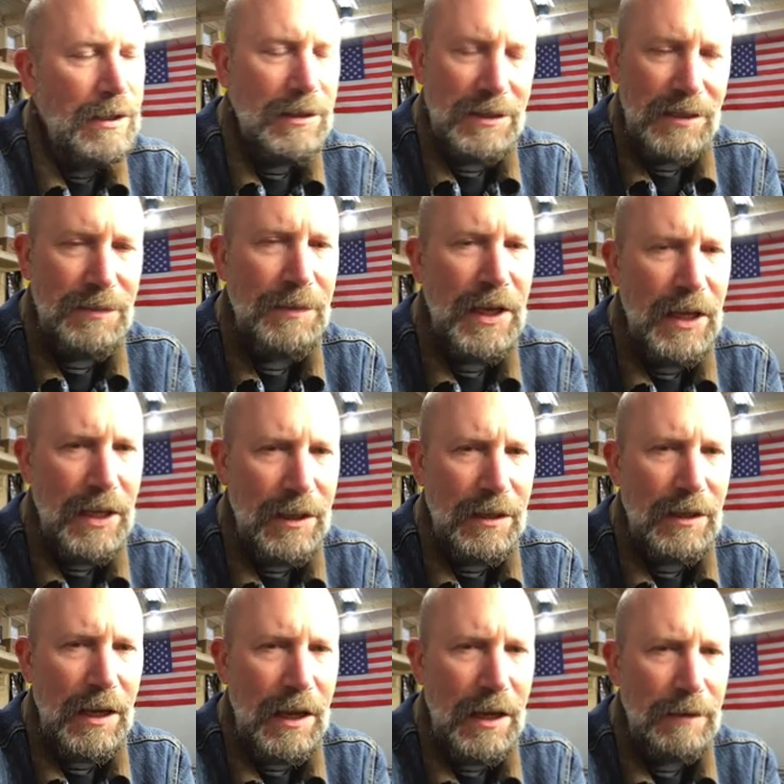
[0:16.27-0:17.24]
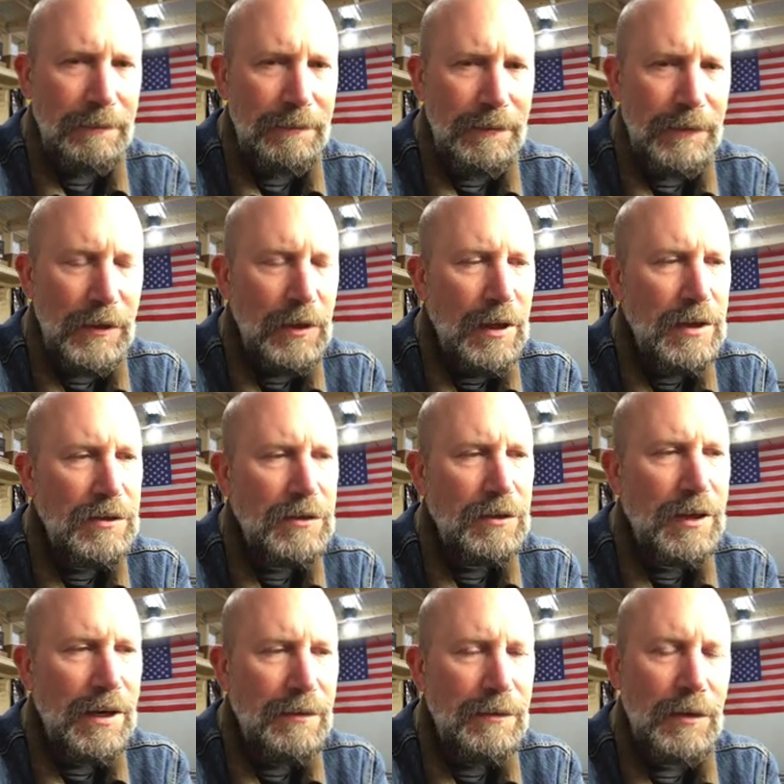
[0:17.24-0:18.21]
Speaking of that, if you guys
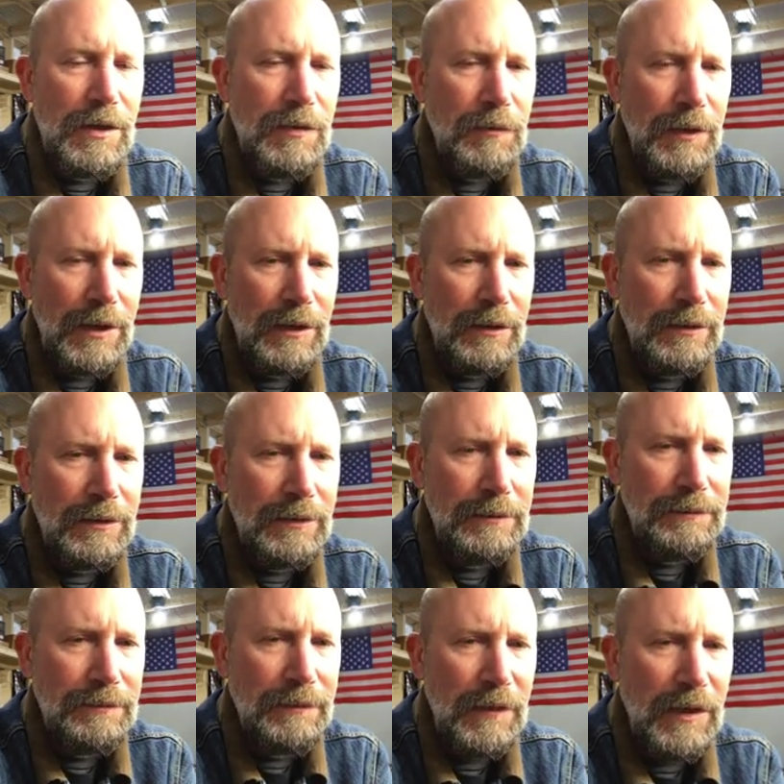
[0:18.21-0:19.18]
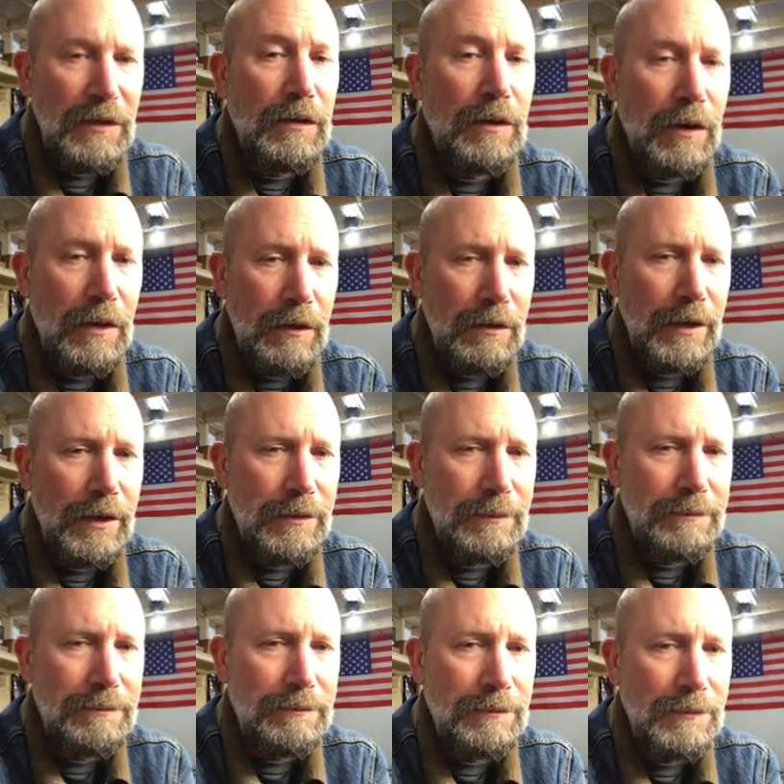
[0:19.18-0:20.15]
are ever in Wheatland and you're hungry,
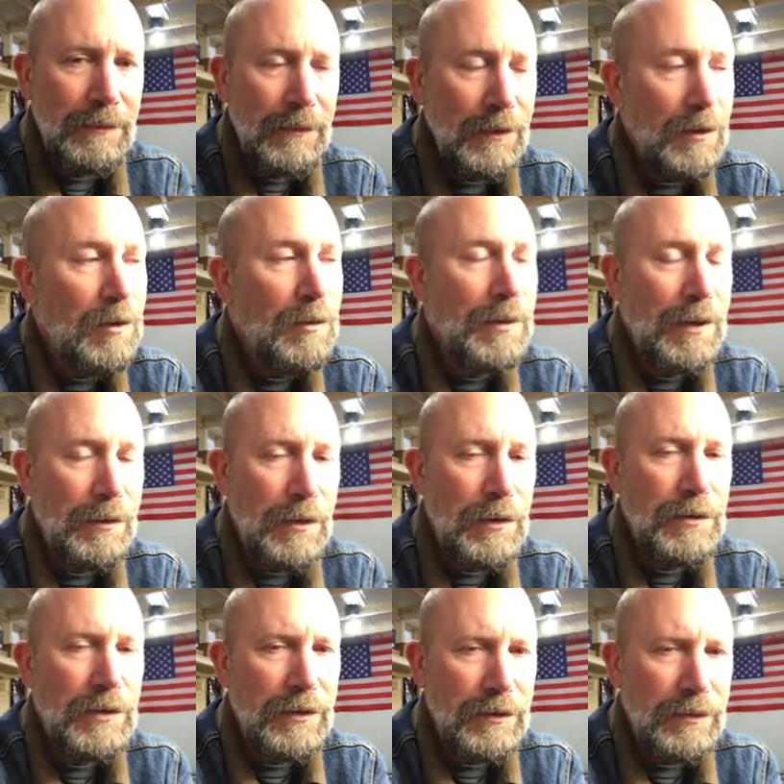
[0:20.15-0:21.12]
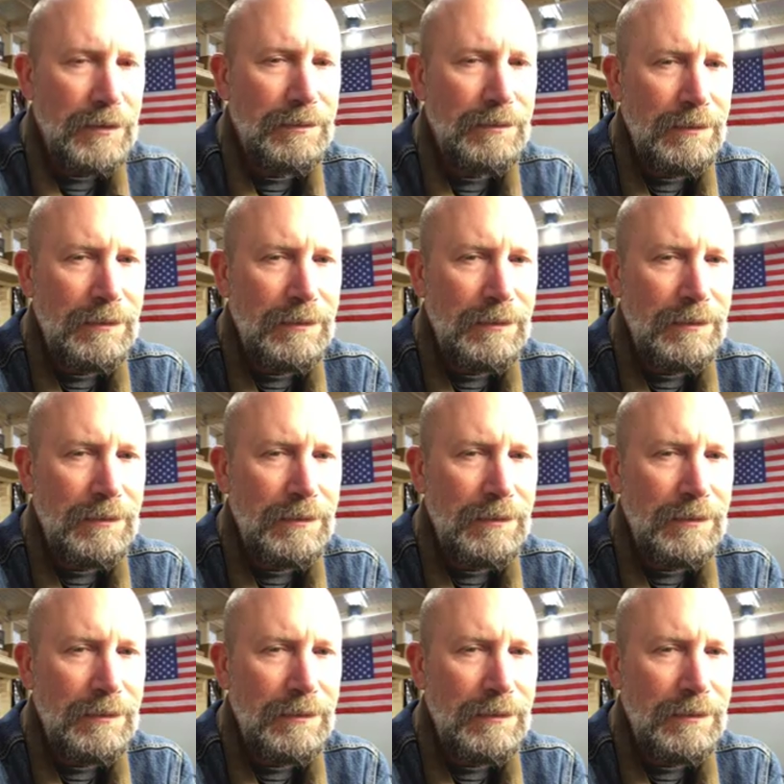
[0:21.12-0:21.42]
go by Rosie's.